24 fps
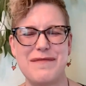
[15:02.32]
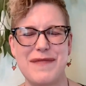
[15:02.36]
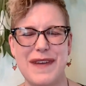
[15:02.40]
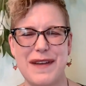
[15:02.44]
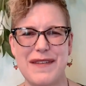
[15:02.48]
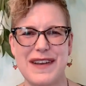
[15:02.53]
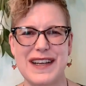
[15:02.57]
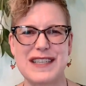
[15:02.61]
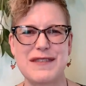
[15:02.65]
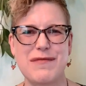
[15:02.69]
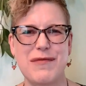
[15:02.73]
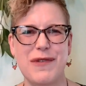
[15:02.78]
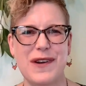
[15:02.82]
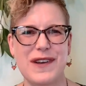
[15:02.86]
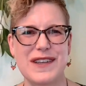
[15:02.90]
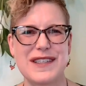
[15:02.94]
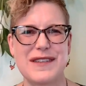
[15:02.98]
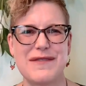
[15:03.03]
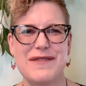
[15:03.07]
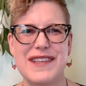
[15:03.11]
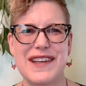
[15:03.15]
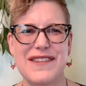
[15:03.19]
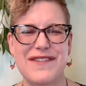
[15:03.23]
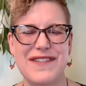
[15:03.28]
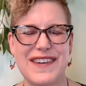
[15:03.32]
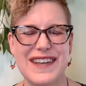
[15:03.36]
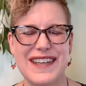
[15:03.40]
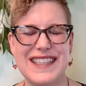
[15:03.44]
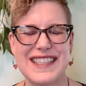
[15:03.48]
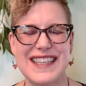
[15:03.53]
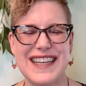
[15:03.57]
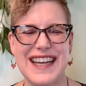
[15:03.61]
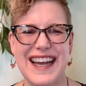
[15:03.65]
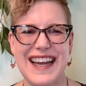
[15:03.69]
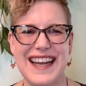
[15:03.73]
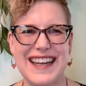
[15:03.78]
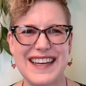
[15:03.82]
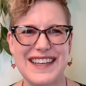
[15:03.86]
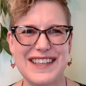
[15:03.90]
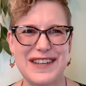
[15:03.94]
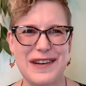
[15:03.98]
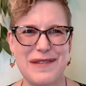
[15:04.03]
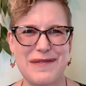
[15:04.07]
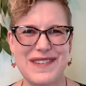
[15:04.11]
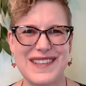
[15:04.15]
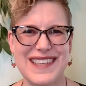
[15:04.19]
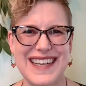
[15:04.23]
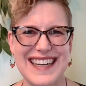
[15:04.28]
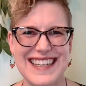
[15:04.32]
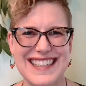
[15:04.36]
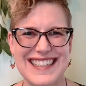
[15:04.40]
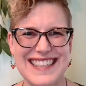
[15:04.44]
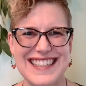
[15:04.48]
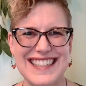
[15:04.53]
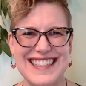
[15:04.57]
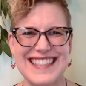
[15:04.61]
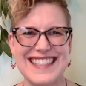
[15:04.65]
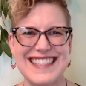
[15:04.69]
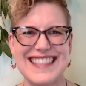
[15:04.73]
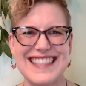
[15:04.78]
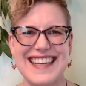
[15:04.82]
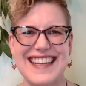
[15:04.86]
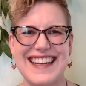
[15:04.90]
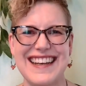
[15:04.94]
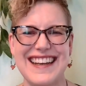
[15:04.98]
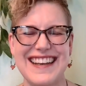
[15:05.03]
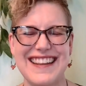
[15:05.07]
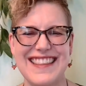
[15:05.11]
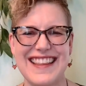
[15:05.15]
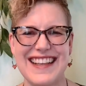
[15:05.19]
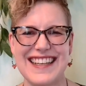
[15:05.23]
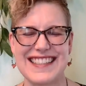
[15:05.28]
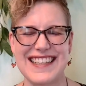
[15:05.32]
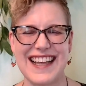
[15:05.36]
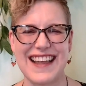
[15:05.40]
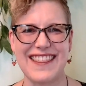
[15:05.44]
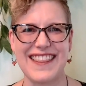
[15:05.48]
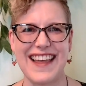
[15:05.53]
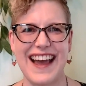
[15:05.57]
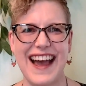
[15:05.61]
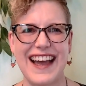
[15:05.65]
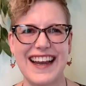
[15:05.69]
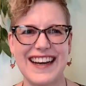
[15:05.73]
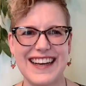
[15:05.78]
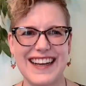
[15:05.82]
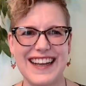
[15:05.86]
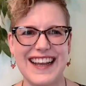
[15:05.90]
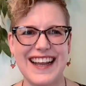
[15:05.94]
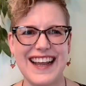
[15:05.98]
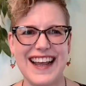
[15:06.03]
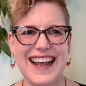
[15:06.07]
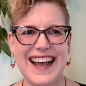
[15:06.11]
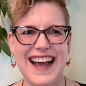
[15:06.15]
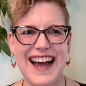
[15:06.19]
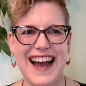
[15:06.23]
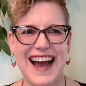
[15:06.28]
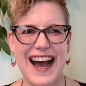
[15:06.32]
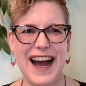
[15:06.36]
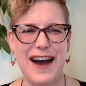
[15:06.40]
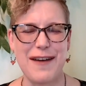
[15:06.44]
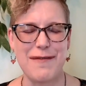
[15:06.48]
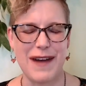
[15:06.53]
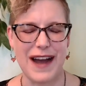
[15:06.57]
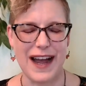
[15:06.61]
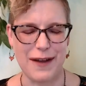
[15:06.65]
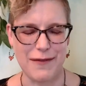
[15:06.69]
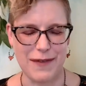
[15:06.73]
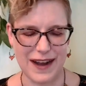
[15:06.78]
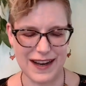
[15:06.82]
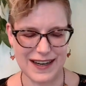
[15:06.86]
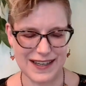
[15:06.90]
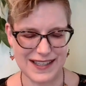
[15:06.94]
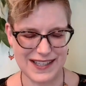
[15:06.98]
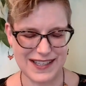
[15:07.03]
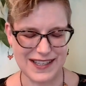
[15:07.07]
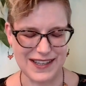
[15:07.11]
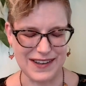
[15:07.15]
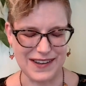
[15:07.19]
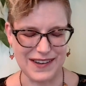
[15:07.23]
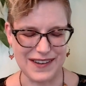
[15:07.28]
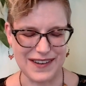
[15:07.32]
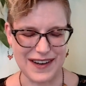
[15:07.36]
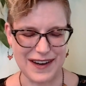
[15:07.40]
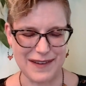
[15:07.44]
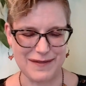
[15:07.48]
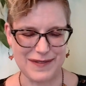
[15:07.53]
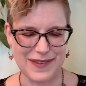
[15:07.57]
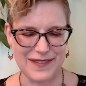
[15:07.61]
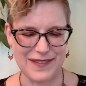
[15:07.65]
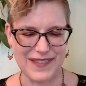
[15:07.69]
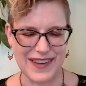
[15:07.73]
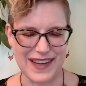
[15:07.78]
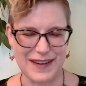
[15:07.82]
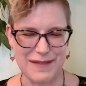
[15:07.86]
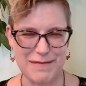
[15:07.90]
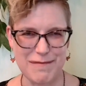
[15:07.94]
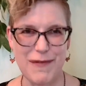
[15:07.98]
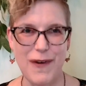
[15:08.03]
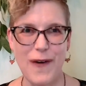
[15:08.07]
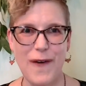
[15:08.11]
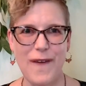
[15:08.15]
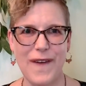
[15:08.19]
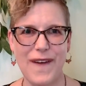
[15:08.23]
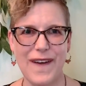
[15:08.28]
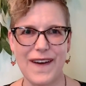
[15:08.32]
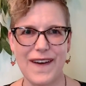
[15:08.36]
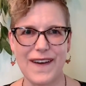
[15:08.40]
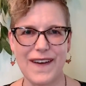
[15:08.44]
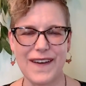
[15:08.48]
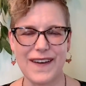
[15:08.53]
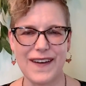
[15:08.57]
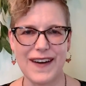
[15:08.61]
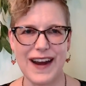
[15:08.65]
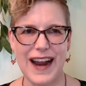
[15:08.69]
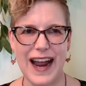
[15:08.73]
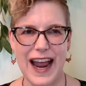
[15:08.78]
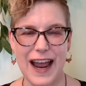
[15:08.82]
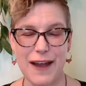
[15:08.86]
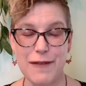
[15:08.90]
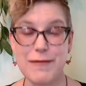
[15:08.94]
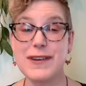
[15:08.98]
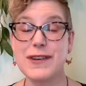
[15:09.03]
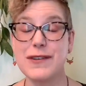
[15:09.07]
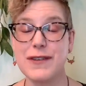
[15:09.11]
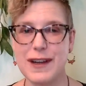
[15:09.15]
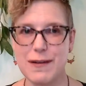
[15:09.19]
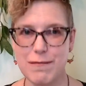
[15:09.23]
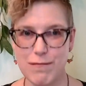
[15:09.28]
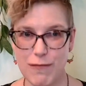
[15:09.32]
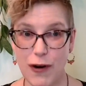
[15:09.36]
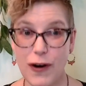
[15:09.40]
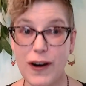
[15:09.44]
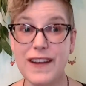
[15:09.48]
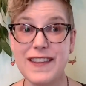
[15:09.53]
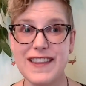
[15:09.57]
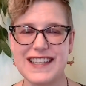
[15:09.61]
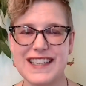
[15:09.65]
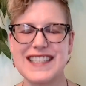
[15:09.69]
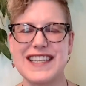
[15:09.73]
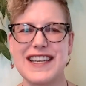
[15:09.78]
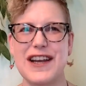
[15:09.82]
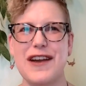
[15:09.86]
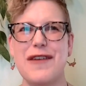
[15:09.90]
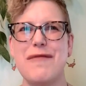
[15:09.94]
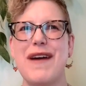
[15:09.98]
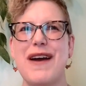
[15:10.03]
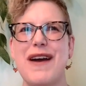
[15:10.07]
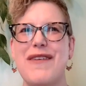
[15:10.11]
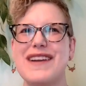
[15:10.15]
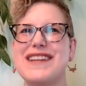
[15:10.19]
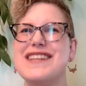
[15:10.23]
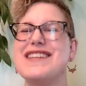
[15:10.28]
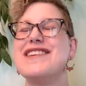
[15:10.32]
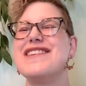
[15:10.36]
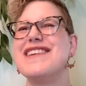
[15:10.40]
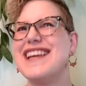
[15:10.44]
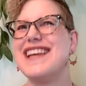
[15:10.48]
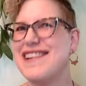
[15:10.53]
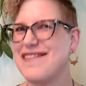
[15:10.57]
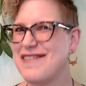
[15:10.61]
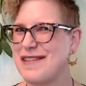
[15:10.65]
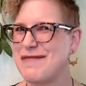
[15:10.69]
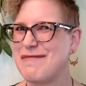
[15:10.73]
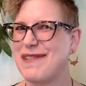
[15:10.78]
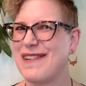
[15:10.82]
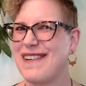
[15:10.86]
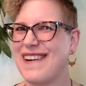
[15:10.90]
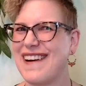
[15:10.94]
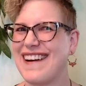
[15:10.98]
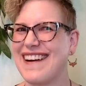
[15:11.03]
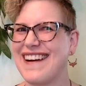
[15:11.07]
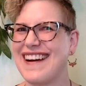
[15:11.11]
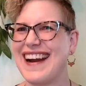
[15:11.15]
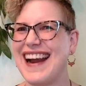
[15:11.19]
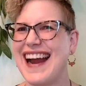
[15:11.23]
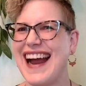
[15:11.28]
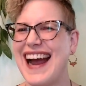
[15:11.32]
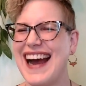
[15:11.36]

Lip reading: Maybe explore some different interpretations and things like that. I want to implement more. I have been doing more this year, but I want to do even more,